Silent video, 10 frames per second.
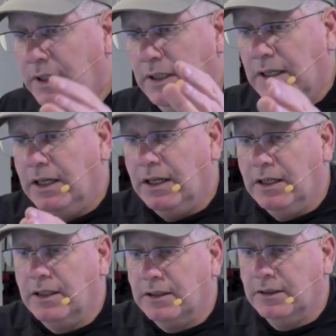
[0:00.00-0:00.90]

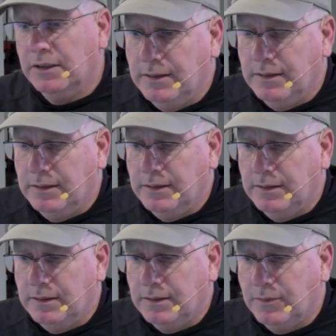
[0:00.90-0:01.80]
our
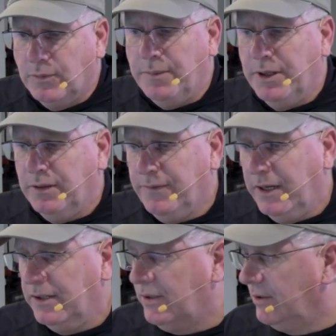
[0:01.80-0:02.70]
web interface
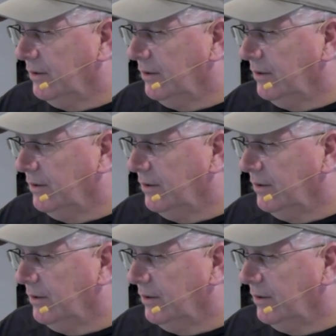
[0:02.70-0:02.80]
here,